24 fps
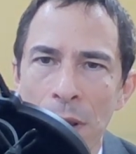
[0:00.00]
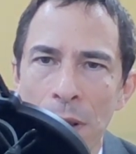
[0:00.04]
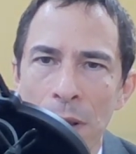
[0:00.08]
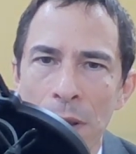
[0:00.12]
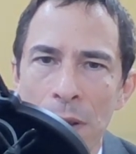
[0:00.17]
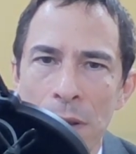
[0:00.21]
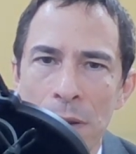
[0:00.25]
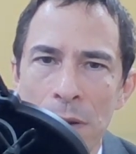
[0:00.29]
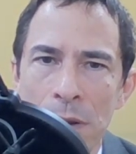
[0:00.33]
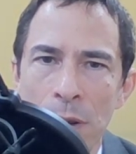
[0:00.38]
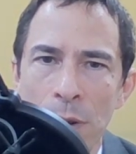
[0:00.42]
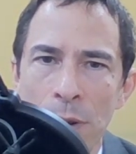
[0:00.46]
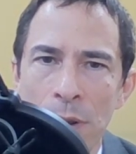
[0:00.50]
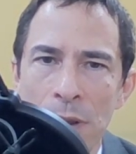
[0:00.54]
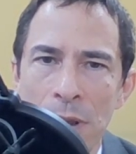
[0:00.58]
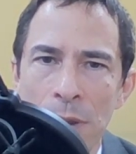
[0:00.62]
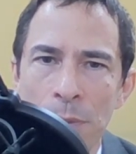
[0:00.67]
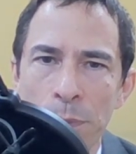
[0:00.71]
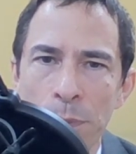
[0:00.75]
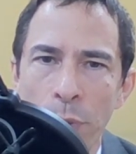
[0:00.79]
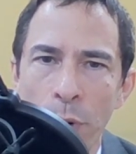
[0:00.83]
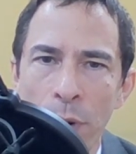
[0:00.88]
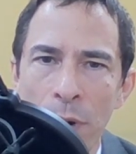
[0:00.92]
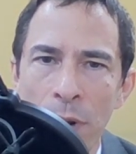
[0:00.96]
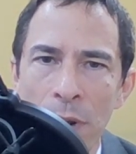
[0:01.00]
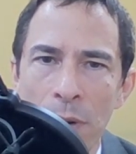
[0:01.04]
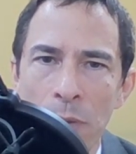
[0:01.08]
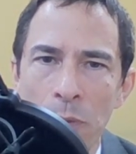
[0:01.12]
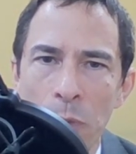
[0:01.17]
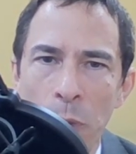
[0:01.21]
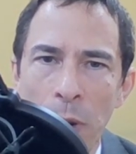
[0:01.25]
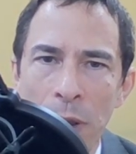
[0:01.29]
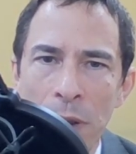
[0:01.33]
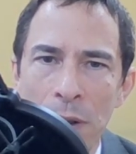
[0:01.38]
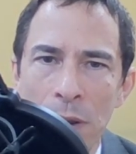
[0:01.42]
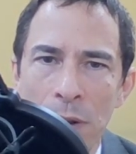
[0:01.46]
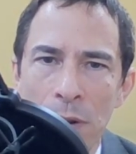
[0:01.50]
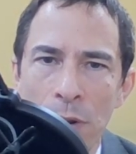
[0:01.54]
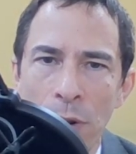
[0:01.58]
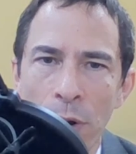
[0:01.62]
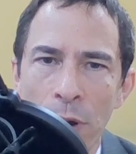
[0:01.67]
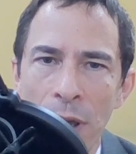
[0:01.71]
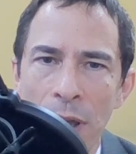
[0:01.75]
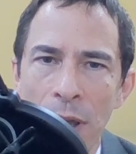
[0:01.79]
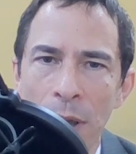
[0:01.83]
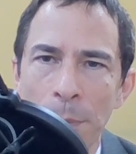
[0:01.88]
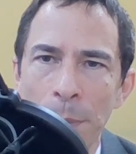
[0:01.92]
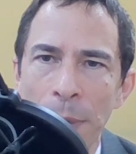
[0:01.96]
So it's important when you're
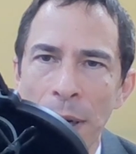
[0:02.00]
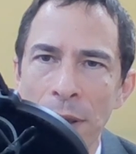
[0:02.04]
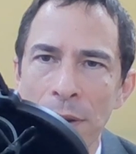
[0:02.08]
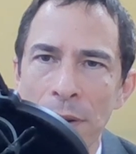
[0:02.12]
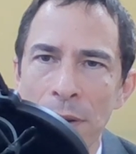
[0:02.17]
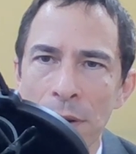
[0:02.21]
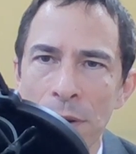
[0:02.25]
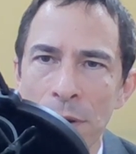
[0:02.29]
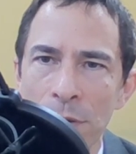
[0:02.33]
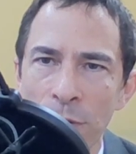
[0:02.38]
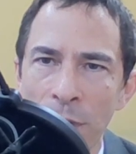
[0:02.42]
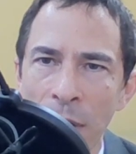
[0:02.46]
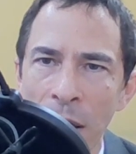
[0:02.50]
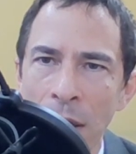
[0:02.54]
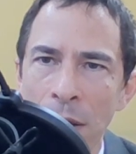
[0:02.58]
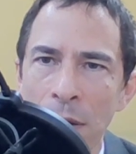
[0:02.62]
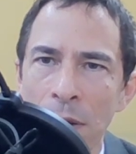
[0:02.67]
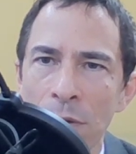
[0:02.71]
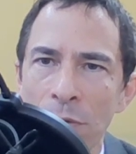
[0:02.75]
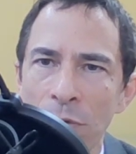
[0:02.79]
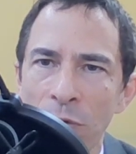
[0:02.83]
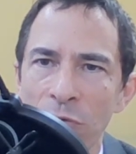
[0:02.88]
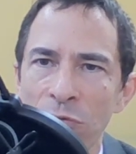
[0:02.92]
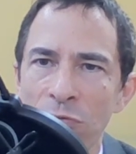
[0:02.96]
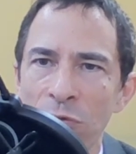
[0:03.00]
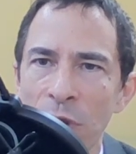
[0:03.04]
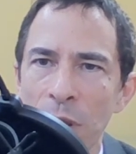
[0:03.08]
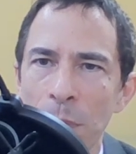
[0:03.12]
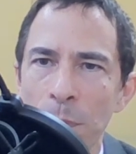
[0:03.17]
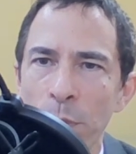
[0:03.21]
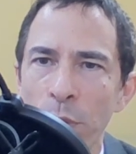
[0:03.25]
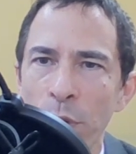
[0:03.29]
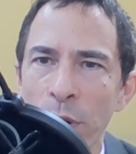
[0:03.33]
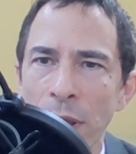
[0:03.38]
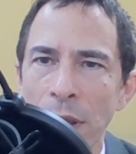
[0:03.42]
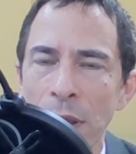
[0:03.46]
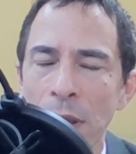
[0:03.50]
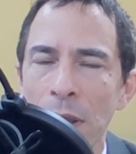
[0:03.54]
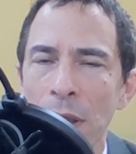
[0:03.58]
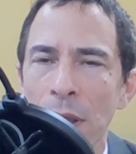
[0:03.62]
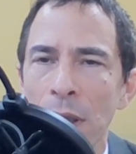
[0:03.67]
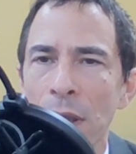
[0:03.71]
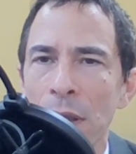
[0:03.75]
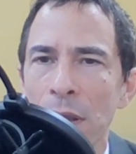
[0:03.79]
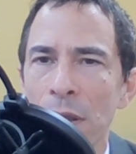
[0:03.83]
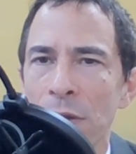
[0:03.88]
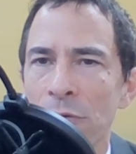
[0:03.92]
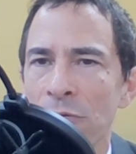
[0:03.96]
talking about the direct through three-point
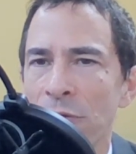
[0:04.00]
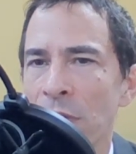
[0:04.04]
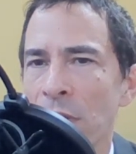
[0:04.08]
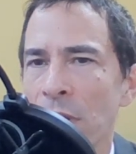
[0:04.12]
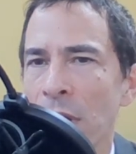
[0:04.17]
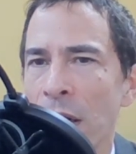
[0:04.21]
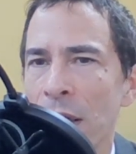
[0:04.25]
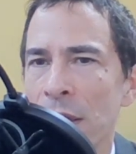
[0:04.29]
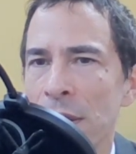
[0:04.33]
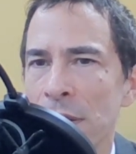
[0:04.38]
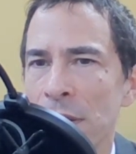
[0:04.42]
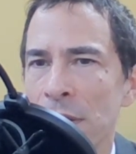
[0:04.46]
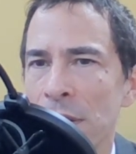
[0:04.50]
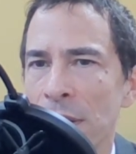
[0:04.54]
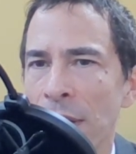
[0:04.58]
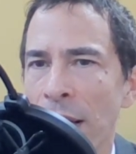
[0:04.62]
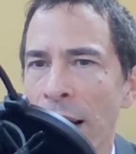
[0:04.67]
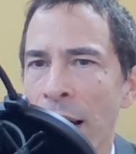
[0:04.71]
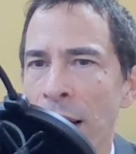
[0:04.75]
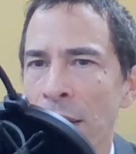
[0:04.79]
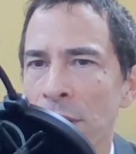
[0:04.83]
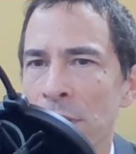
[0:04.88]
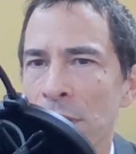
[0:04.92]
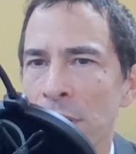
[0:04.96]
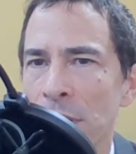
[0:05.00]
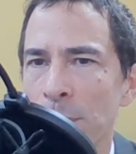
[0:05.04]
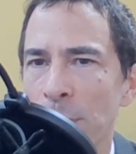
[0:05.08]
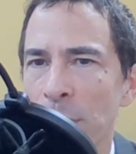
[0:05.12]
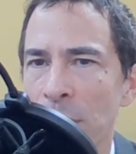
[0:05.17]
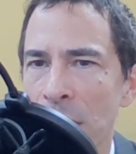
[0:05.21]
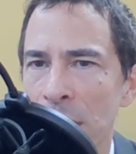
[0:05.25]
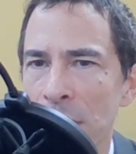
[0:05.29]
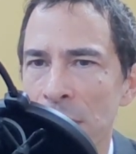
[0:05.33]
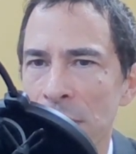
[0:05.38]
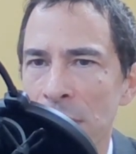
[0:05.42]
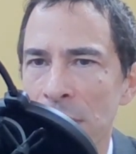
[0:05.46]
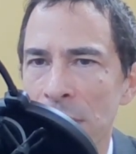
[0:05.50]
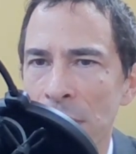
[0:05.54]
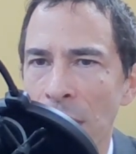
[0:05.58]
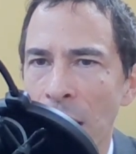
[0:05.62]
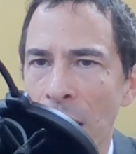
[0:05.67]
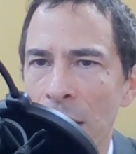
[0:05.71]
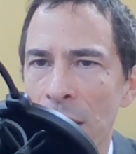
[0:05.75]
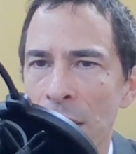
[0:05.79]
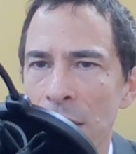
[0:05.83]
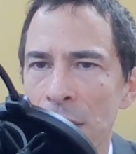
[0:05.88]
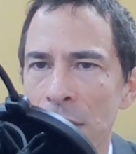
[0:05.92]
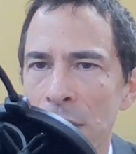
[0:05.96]
to realize that actually, because the
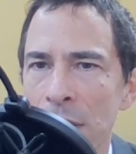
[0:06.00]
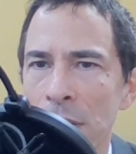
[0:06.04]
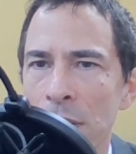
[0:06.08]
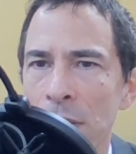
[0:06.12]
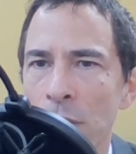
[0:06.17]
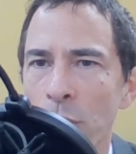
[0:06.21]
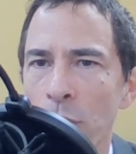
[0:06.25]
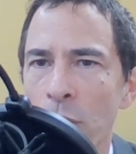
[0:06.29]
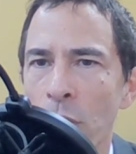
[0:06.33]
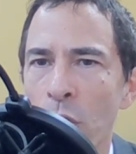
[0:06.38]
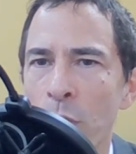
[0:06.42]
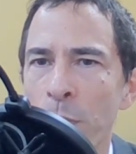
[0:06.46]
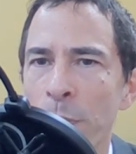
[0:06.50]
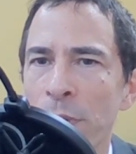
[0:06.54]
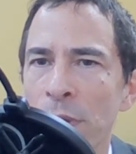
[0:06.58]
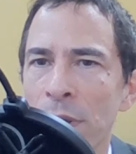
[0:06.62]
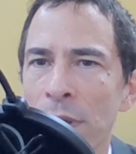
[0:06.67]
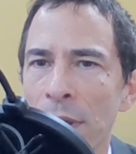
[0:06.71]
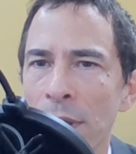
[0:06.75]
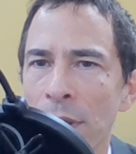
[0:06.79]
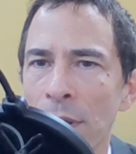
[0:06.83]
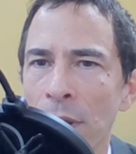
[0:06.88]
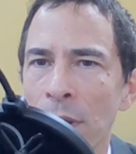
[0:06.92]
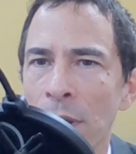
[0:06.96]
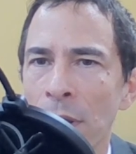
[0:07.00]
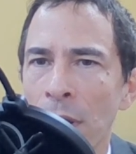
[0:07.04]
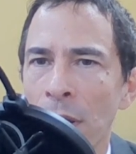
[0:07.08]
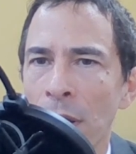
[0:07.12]
side is so open there,